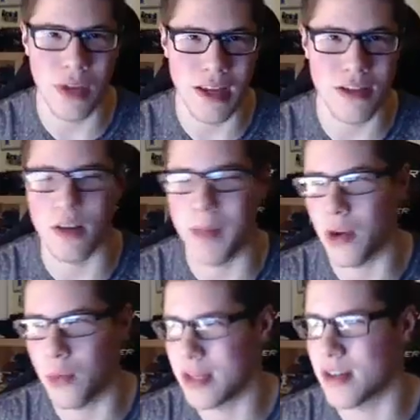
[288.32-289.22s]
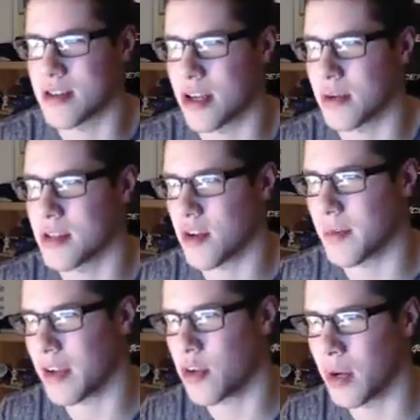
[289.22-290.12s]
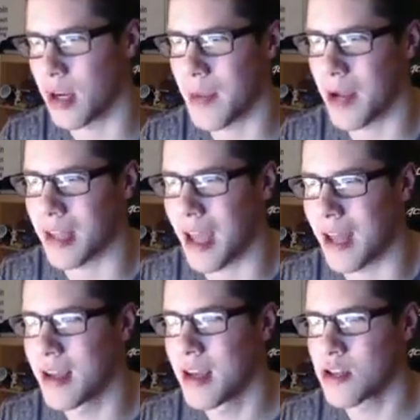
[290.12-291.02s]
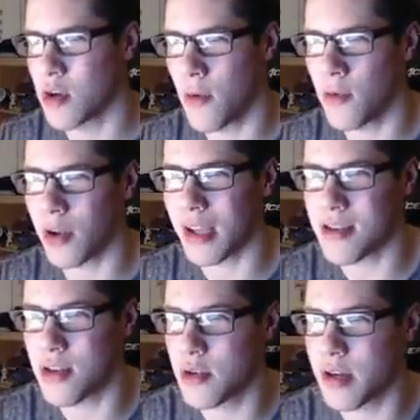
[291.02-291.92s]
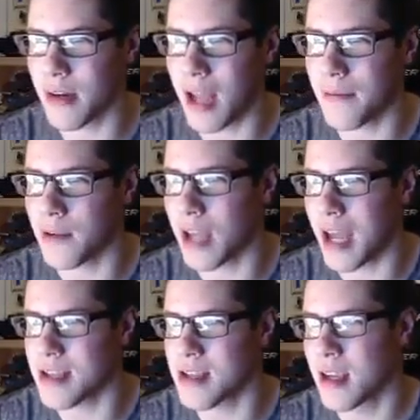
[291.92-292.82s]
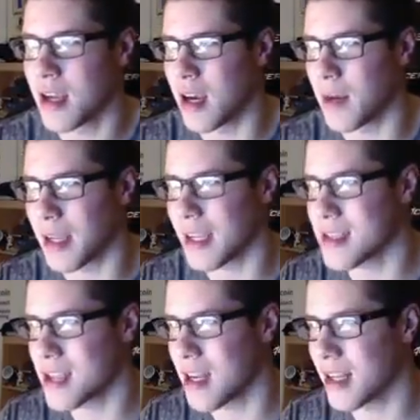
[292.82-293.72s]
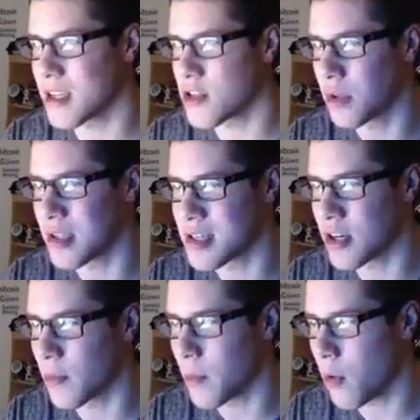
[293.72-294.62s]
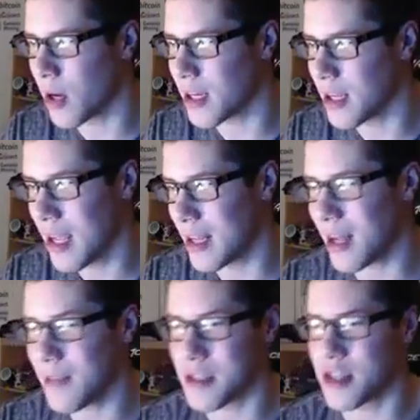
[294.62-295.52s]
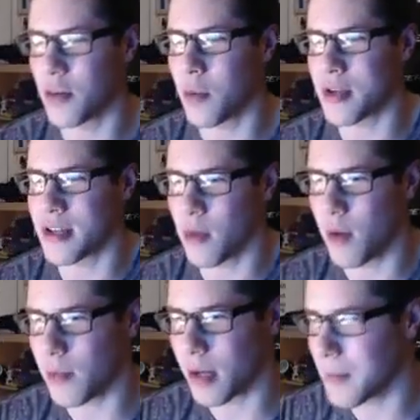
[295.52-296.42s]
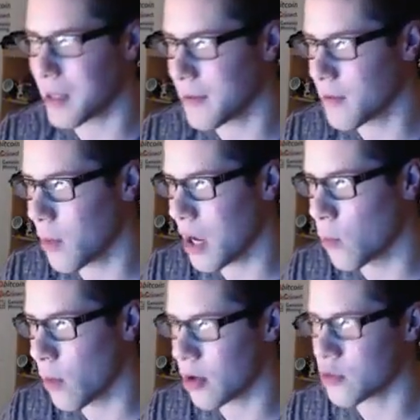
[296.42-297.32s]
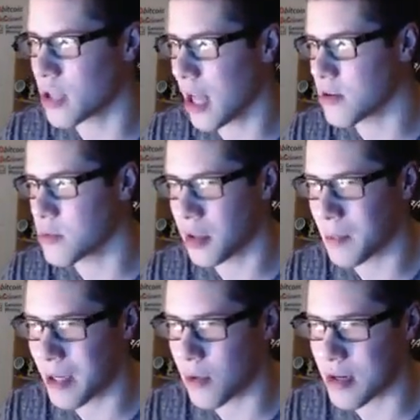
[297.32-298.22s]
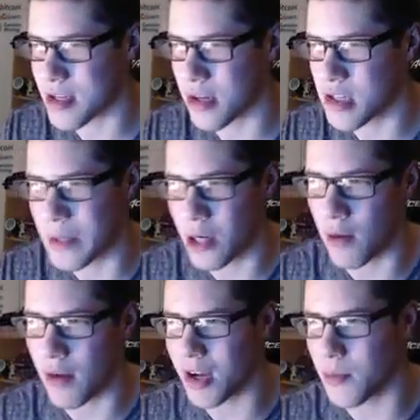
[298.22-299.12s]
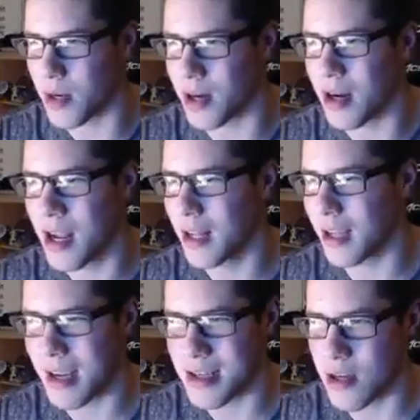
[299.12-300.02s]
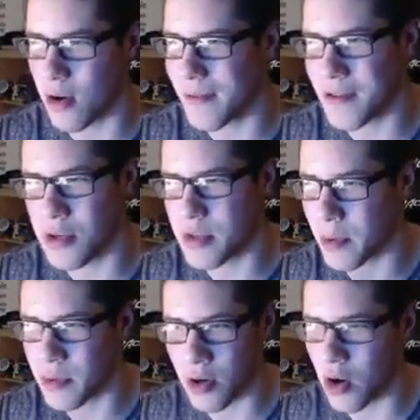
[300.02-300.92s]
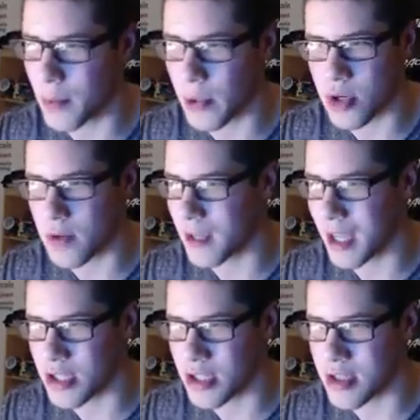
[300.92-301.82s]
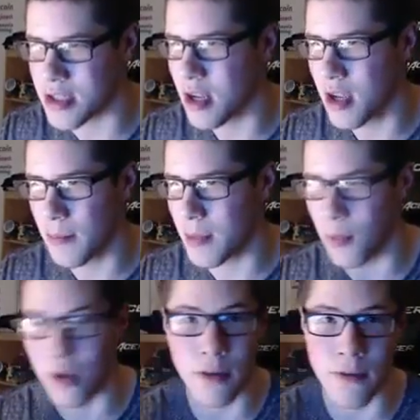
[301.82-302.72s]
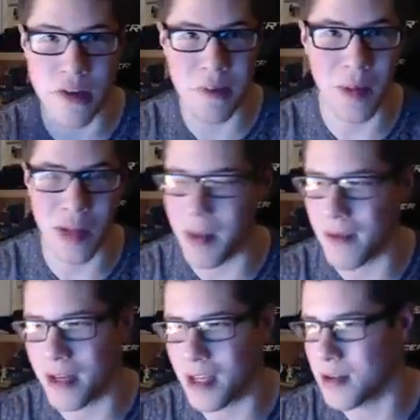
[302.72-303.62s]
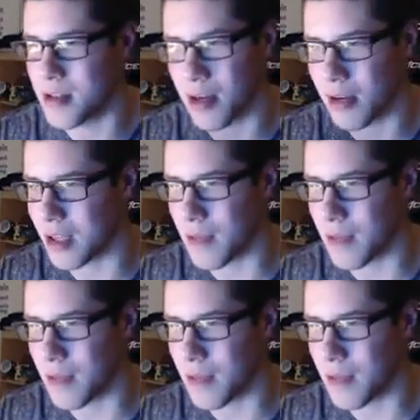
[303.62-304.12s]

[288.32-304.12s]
days or about a week or so. So I'm not too worried about that. So overall, that's the news that I got for you guys. Like I said, do this 0.01 not even 0.01, we're going to be giving away $100 worth of Bitcoin. So let's pick our random winner. Like I said, all you have to do is turn on post notifications, be one of the first people to my videos, you know, like the